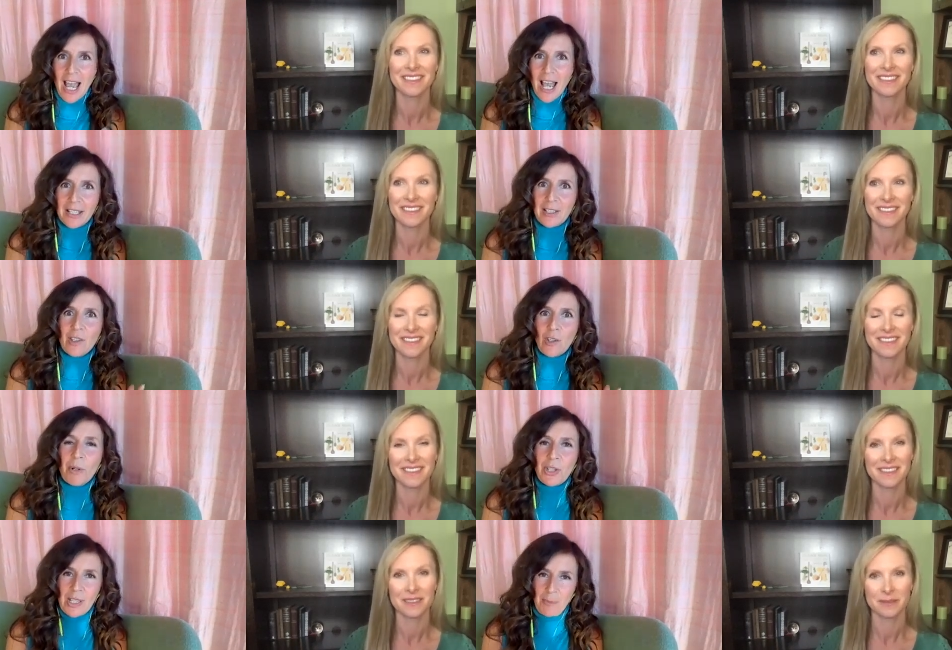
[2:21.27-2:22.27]
Speaker 1: had so
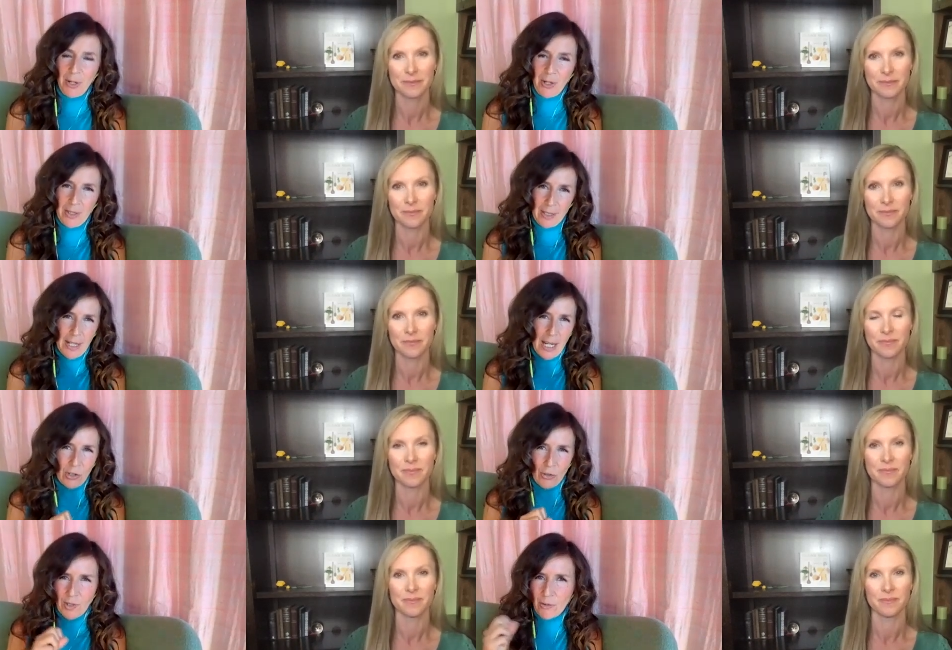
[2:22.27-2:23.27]
much experience in
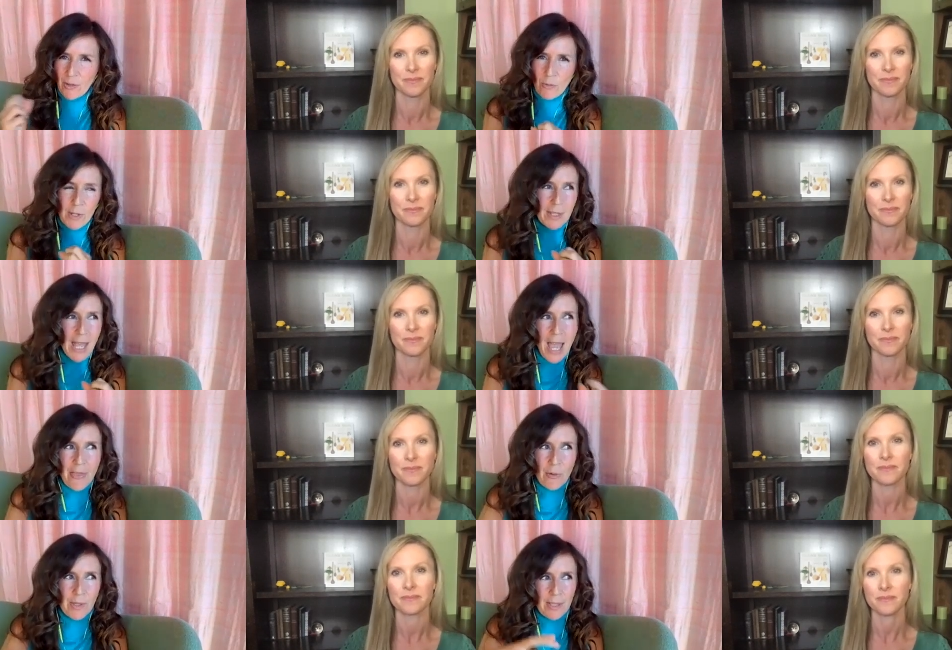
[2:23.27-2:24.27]
nature so there was that
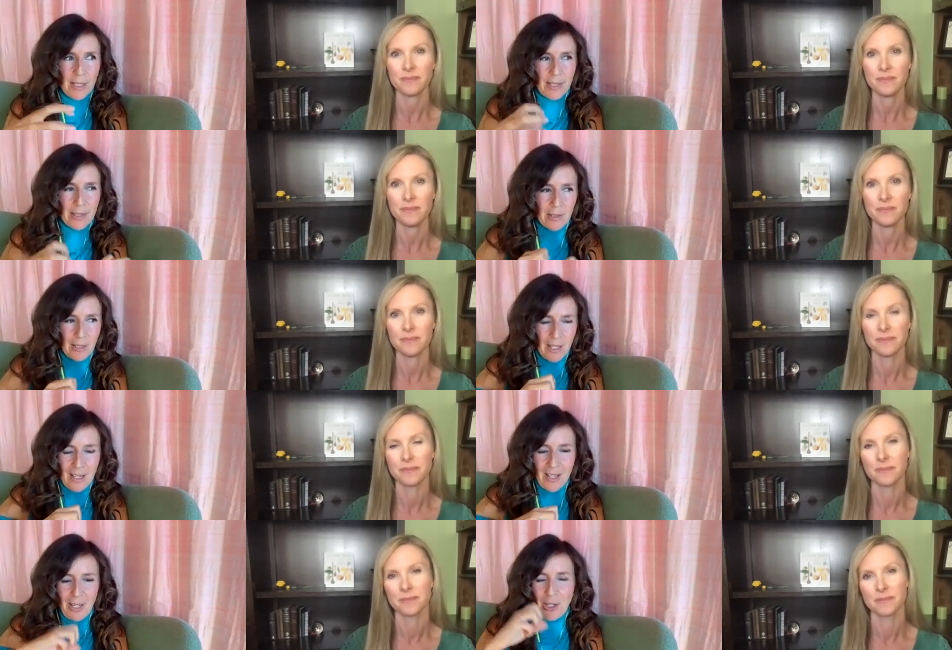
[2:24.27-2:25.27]
there was this
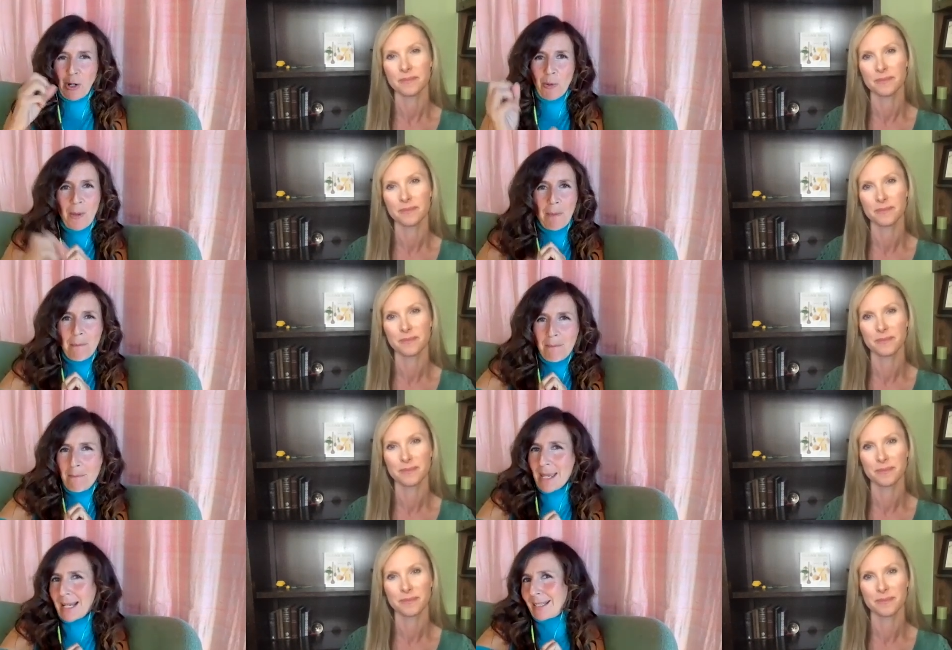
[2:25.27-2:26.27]
you know the
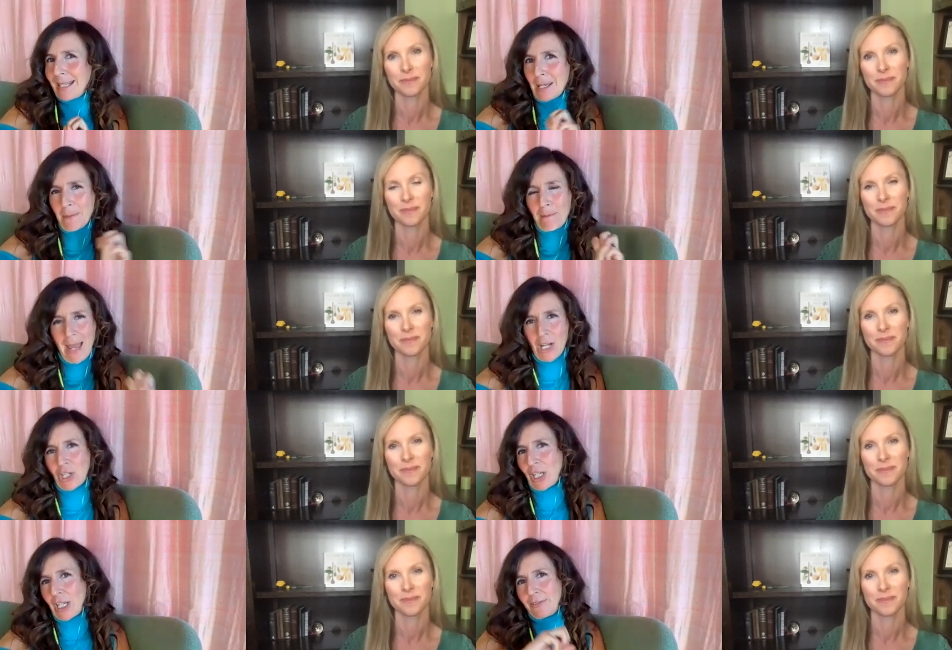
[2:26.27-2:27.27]
mixing and
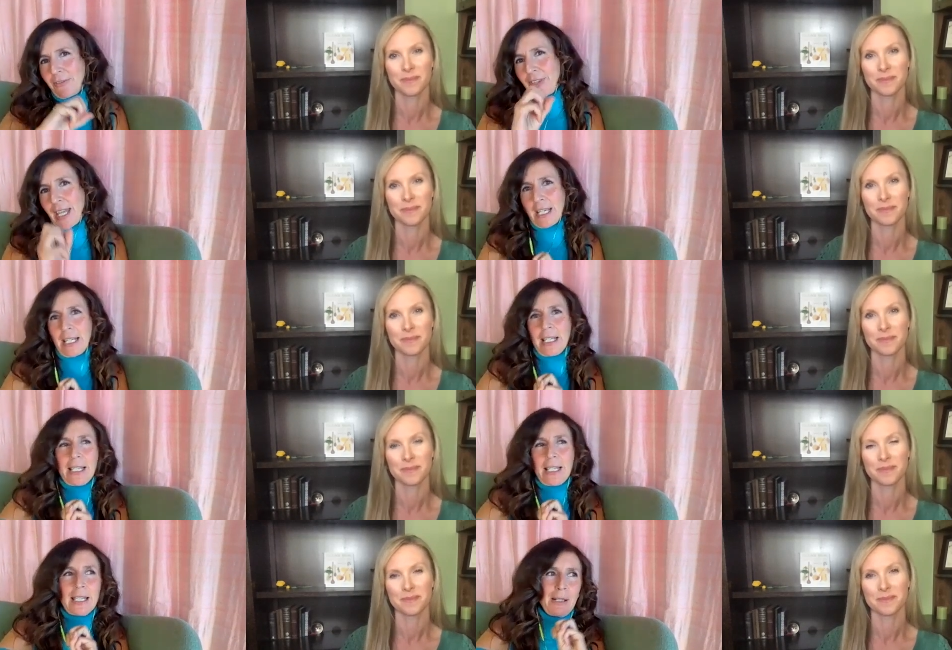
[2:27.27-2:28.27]
mashing of things
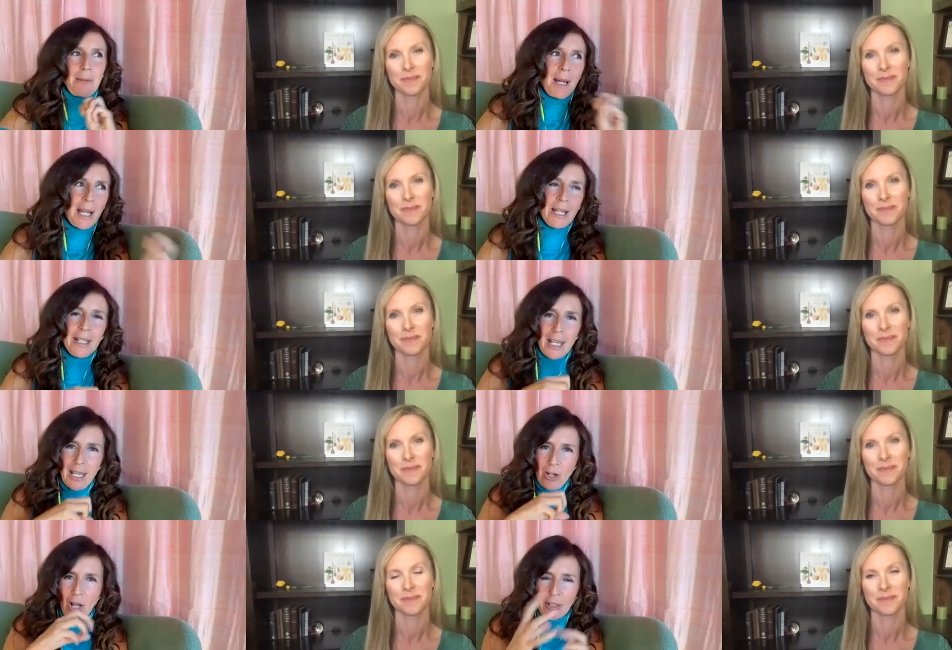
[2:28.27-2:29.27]
and mud
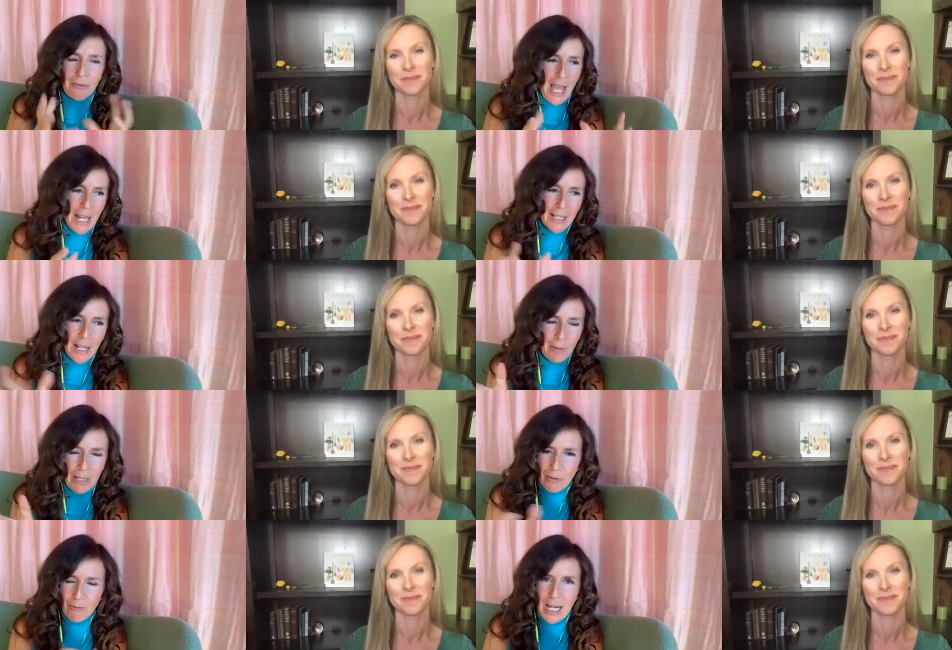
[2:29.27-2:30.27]
and all of that and i would
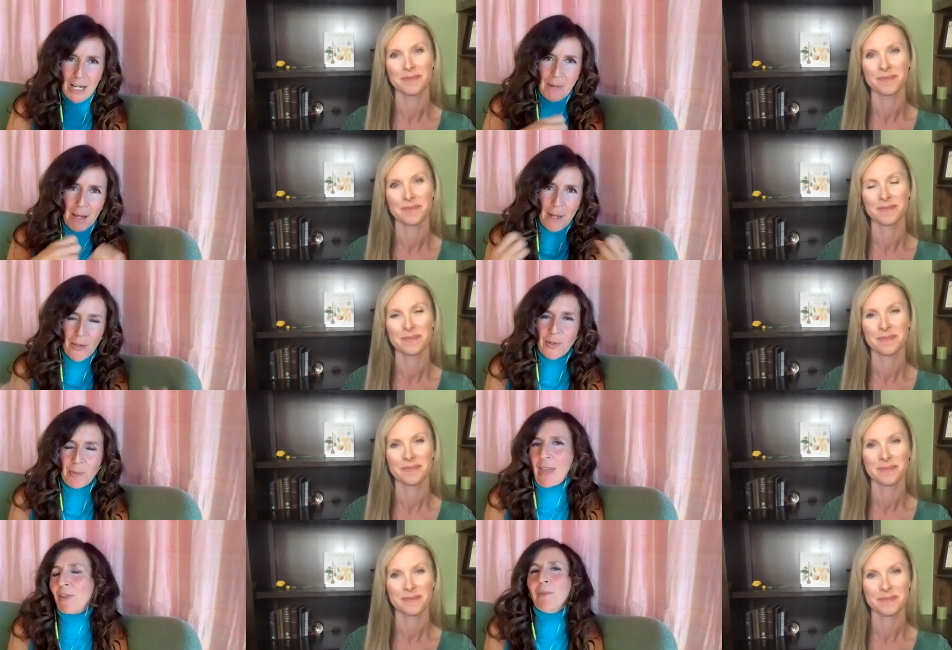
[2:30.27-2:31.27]
even raid my mother's
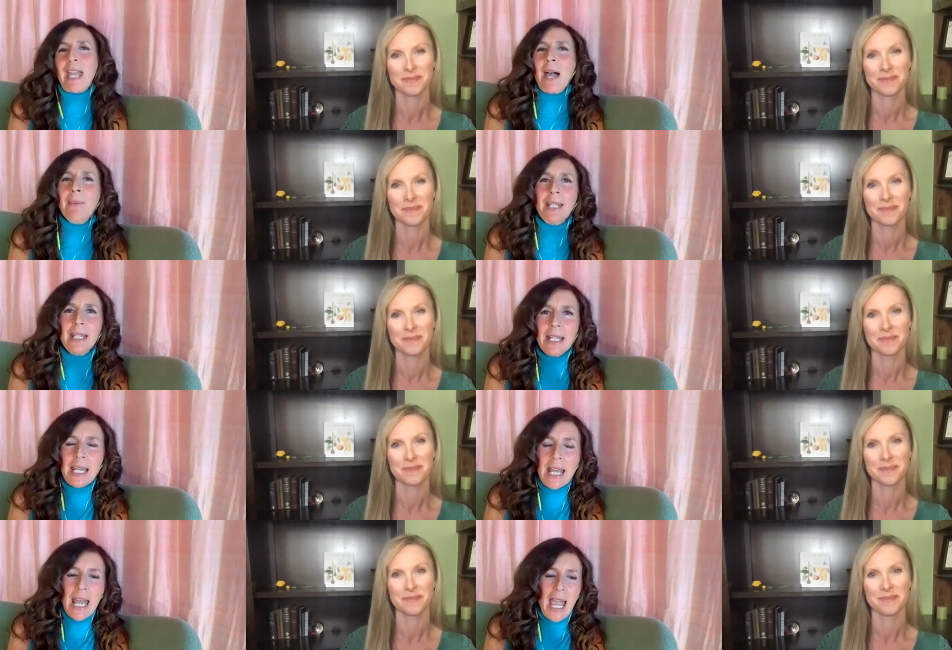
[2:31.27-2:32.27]
bathroom cabinet
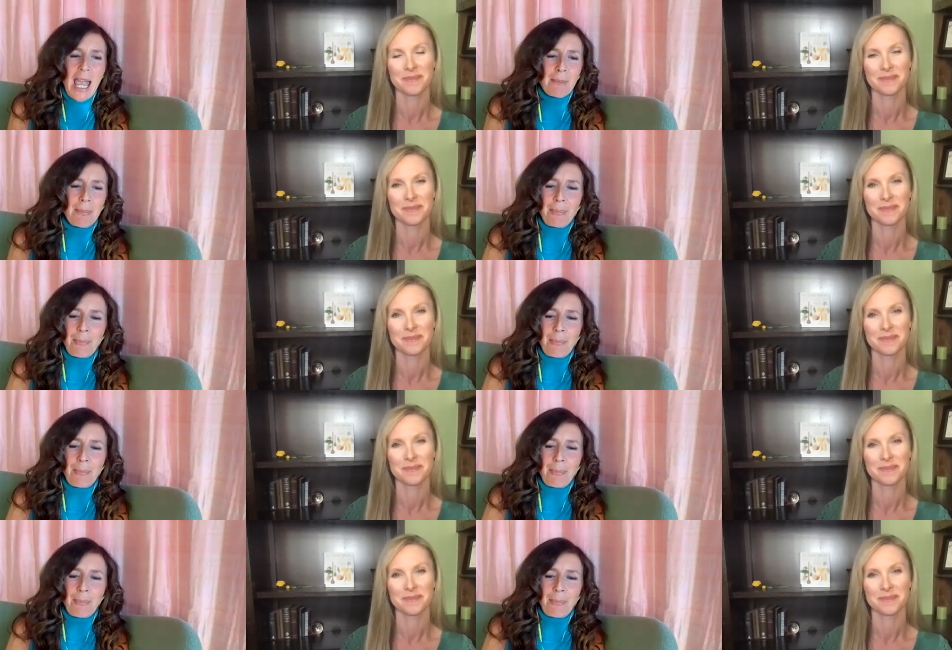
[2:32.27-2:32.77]
and